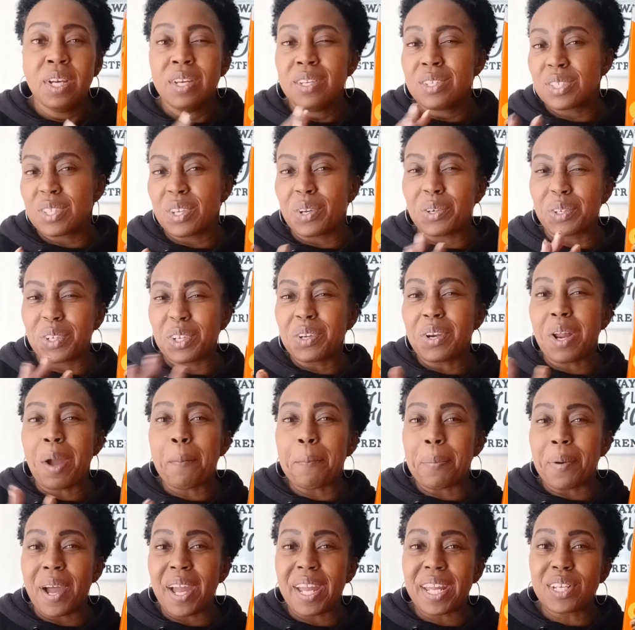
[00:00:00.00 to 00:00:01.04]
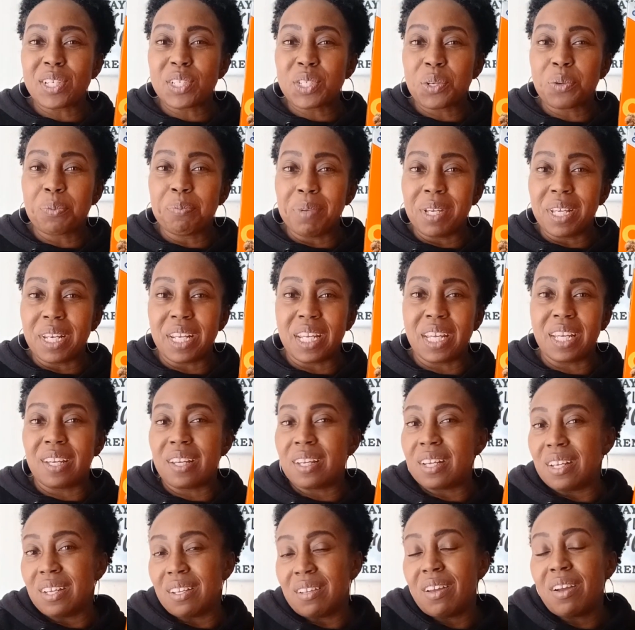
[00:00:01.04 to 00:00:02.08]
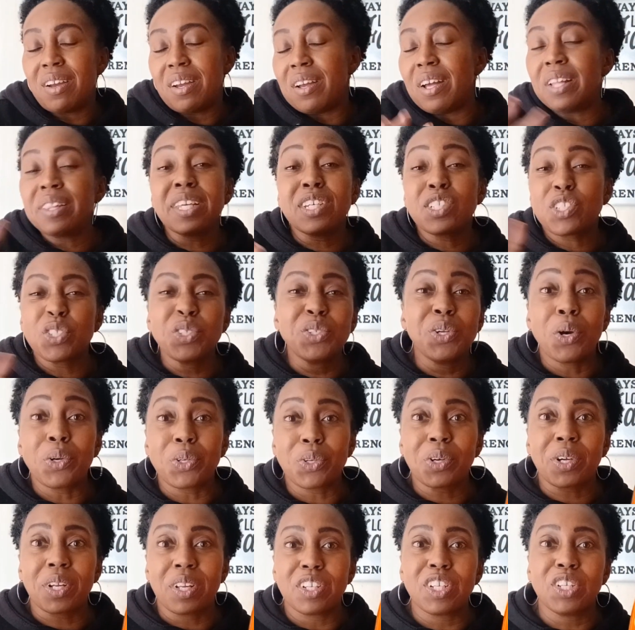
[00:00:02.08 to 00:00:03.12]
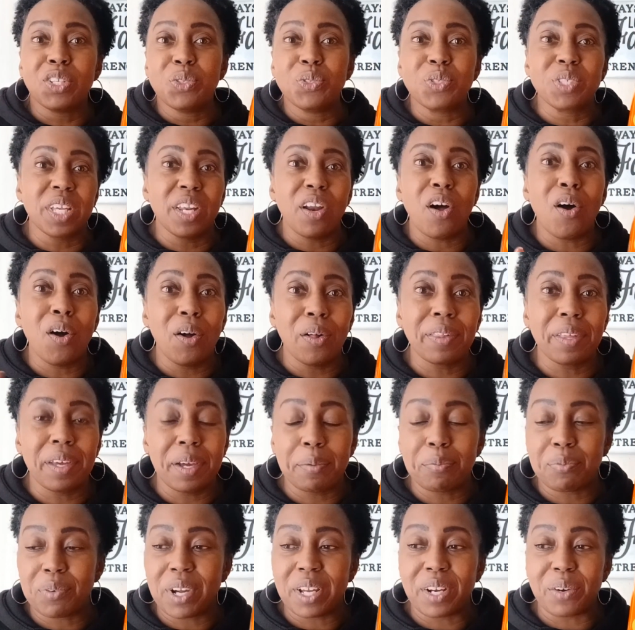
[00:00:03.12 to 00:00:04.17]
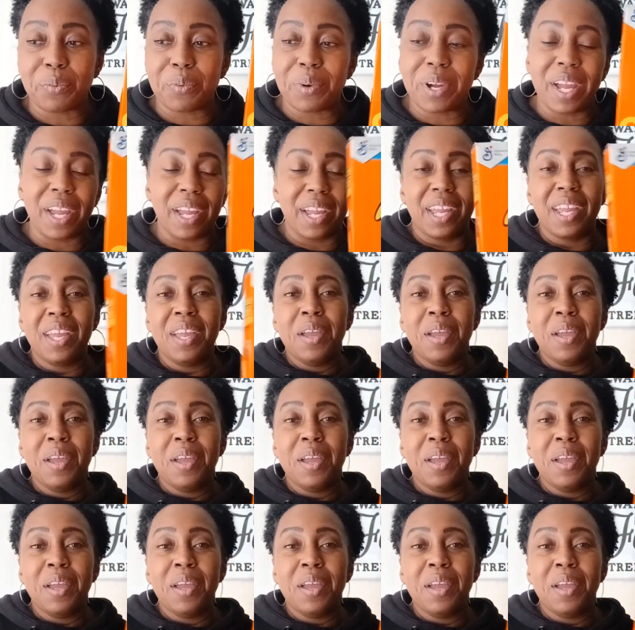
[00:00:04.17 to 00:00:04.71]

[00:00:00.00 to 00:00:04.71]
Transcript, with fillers: So you're not buying too many unless you know you're going to use it all up right away.